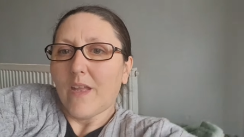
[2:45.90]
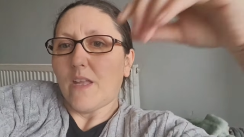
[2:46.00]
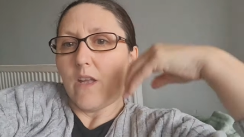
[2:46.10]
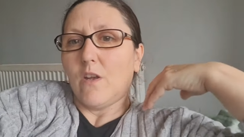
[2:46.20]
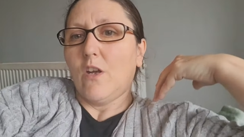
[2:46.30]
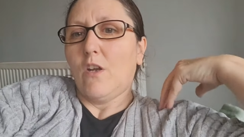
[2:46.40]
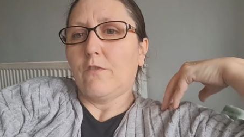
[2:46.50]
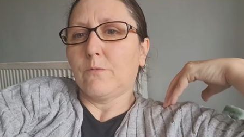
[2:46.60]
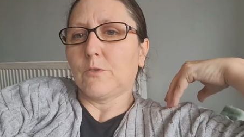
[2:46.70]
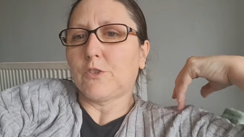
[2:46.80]
it
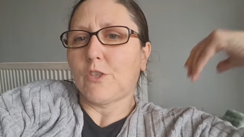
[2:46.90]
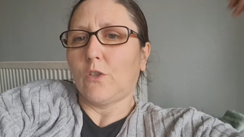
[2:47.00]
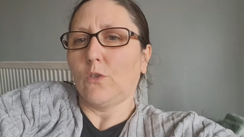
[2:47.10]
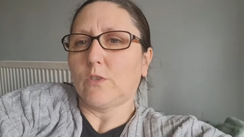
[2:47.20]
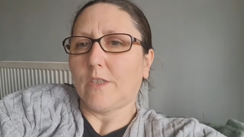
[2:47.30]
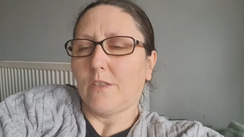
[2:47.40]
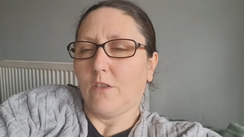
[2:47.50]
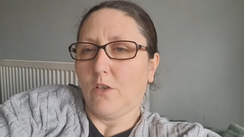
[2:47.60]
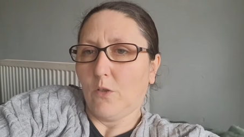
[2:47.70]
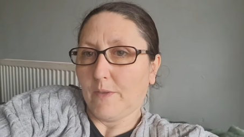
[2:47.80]
hurt from my shoulder
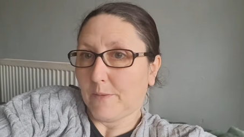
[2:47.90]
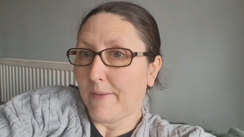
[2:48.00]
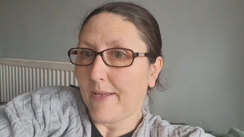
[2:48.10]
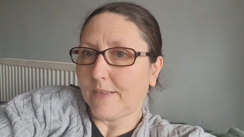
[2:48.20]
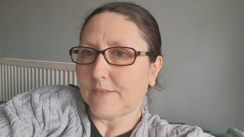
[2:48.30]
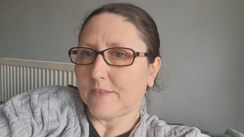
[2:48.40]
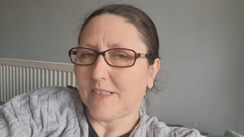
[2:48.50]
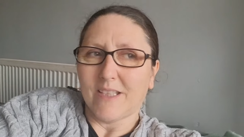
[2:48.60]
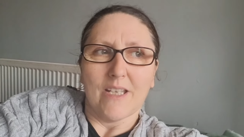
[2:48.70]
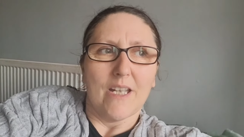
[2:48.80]
all the way to my hand.
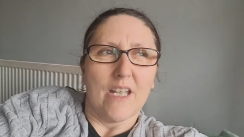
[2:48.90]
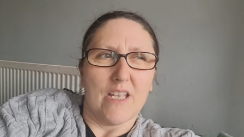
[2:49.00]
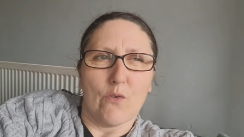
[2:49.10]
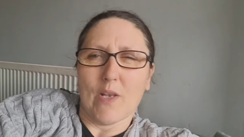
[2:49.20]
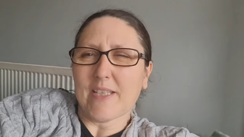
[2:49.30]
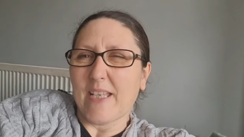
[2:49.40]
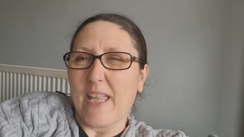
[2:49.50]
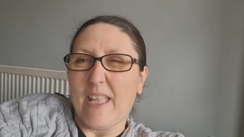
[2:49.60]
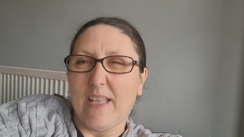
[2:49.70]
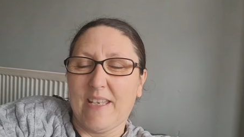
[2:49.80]
It was like an,
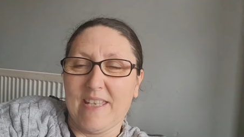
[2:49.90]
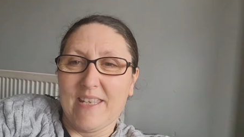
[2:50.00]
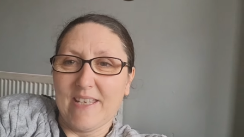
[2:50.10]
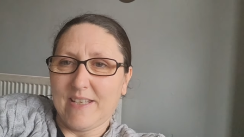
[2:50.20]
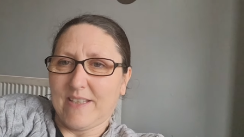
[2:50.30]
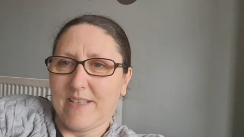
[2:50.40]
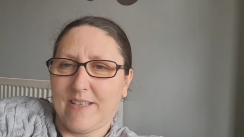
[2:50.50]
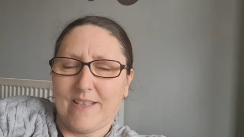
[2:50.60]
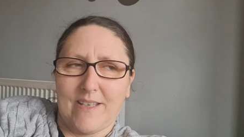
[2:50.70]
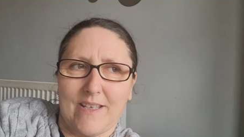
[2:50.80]
an ache.